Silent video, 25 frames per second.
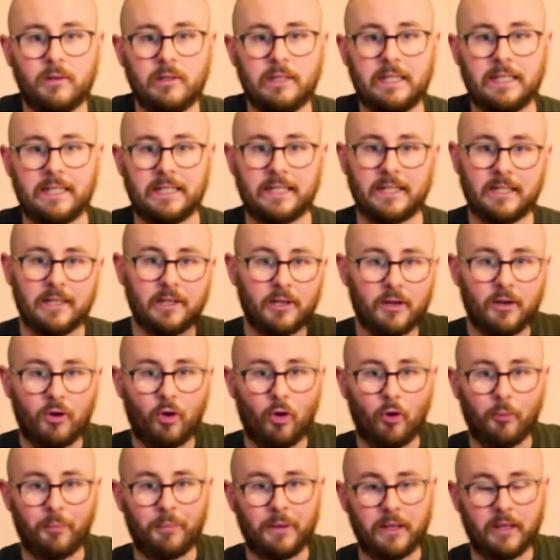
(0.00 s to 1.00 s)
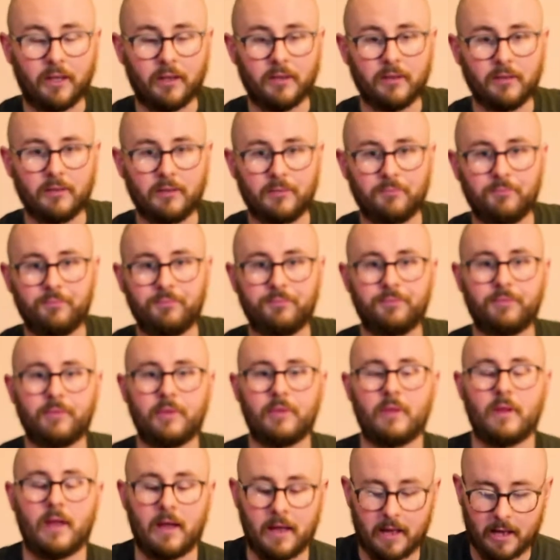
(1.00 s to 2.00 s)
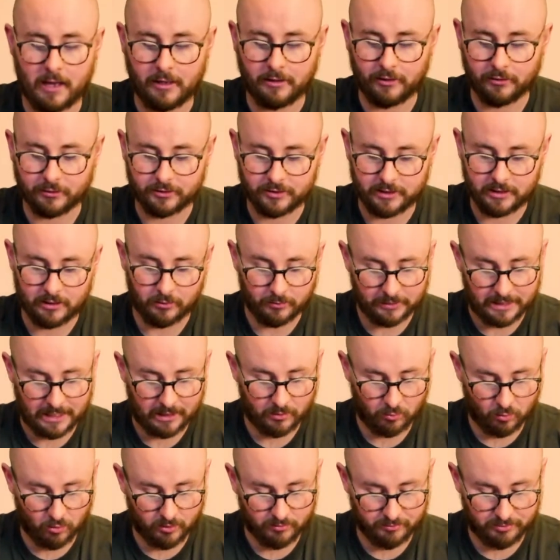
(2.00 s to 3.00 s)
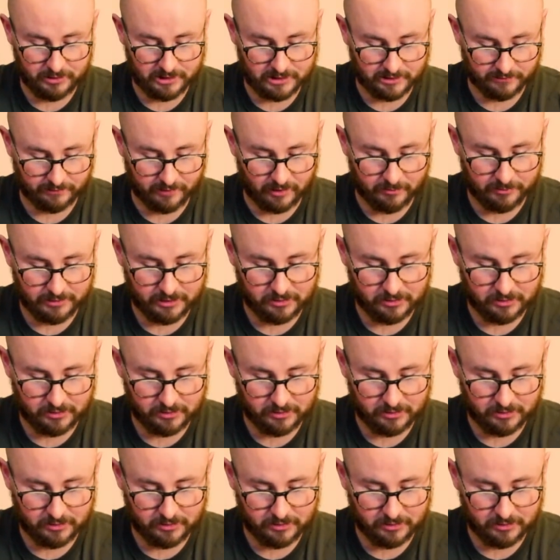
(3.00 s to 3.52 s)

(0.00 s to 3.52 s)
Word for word: link up here, uh, you'll see that we had one piece of art.